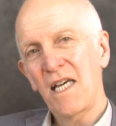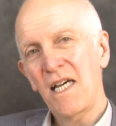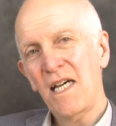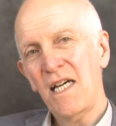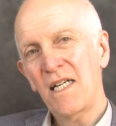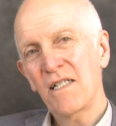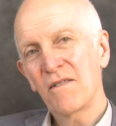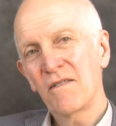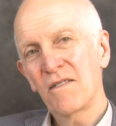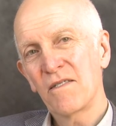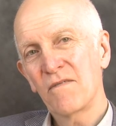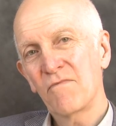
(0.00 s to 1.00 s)

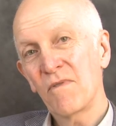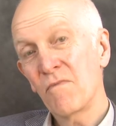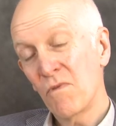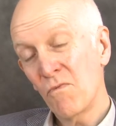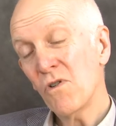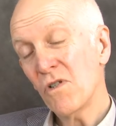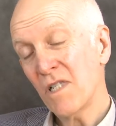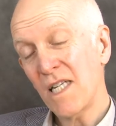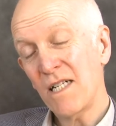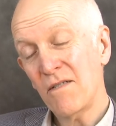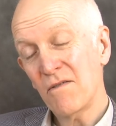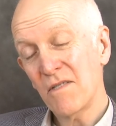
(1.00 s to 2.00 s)
and we would walk
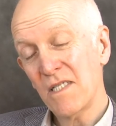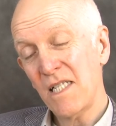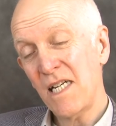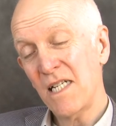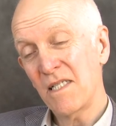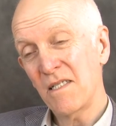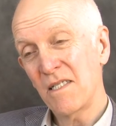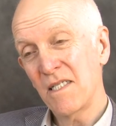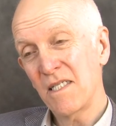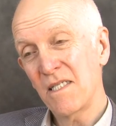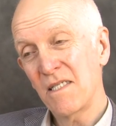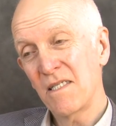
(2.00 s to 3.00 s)
out, and